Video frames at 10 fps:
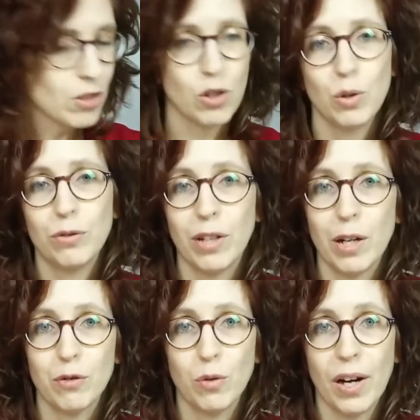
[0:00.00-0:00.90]
is
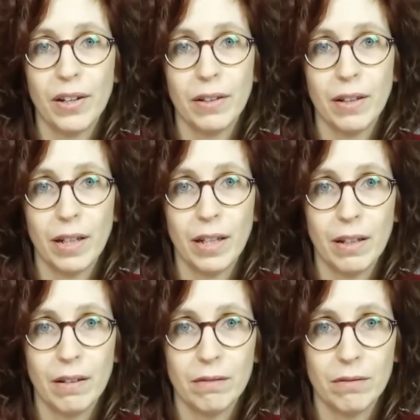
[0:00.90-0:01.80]
2-5-1
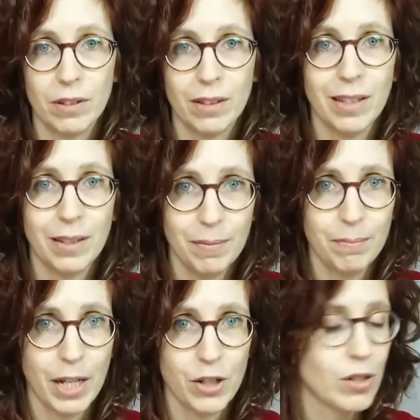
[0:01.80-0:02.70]
in D
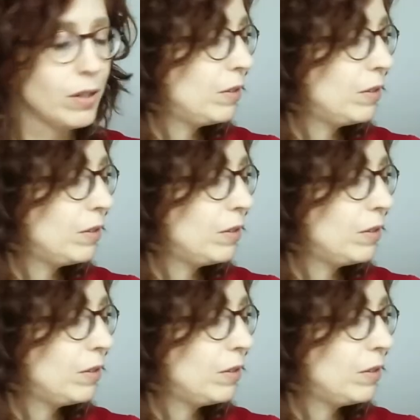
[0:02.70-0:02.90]
major.